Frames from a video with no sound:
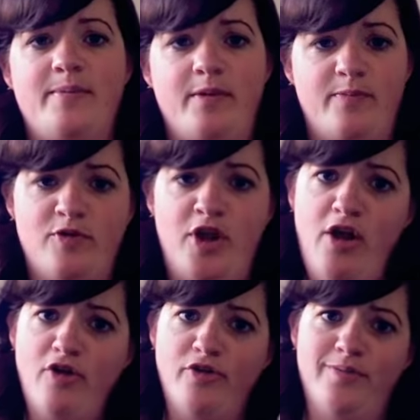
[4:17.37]
It's
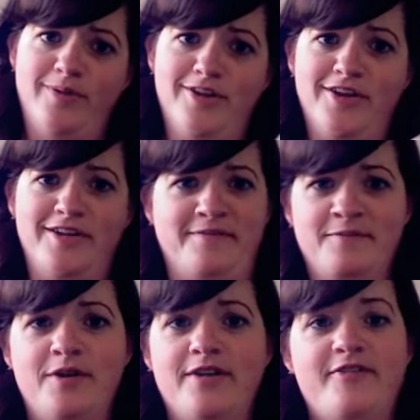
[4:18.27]
character building,
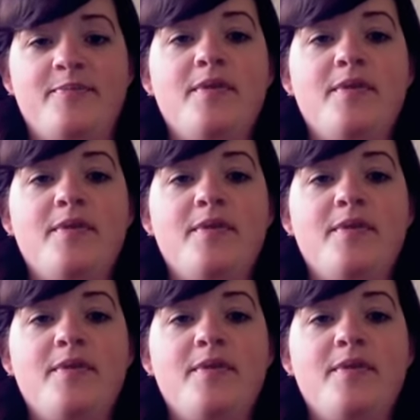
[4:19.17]
whatever.